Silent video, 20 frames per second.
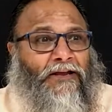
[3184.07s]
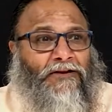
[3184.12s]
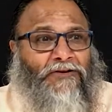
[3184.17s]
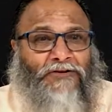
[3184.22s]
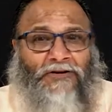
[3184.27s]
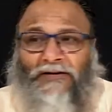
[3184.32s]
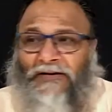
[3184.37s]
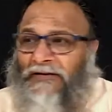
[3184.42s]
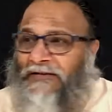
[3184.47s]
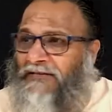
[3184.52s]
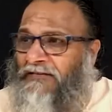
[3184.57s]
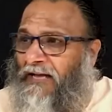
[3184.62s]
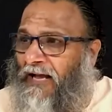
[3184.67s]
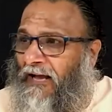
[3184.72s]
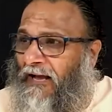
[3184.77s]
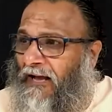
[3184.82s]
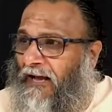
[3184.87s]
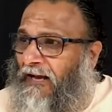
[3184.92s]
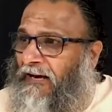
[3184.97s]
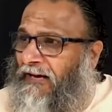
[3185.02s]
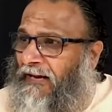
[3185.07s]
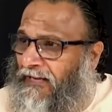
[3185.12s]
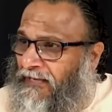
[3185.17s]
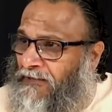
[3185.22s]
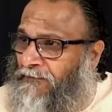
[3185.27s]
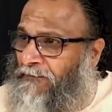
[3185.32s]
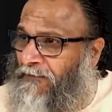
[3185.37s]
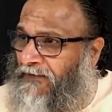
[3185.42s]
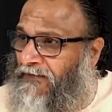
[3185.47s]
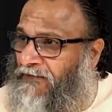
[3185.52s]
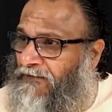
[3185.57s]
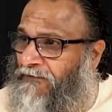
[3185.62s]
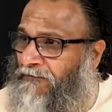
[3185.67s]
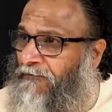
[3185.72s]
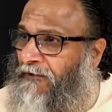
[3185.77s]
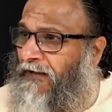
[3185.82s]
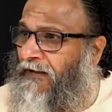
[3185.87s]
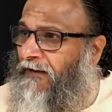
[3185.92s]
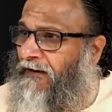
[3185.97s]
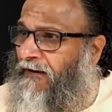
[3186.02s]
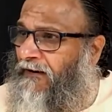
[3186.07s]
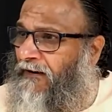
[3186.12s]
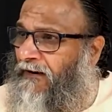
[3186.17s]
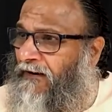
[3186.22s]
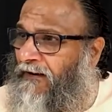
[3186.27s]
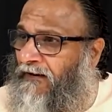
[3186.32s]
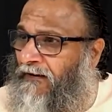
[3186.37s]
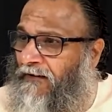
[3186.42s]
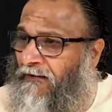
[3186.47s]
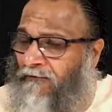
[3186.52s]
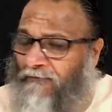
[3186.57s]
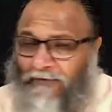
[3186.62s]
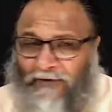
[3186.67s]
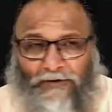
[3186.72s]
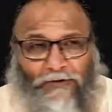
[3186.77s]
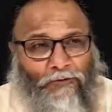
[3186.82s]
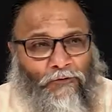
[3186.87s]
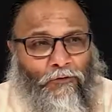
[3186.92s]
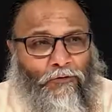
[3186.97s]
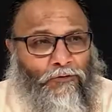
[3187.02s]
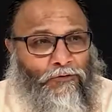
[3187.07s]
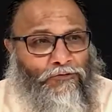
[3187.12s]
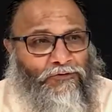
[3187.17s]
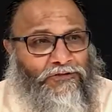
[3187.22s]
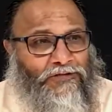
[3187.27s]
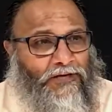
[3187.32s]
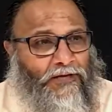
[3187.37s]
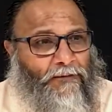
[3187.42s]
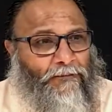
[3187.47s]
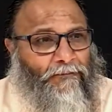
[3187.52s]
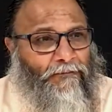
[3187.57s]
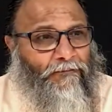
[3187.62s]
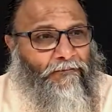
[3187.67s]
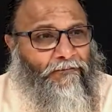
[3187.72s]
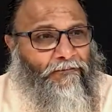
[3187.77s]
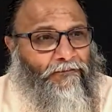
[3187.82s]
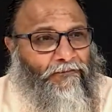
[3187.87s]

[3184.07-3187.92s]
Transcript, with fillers: creation is unexpressed, where when you go to sleep,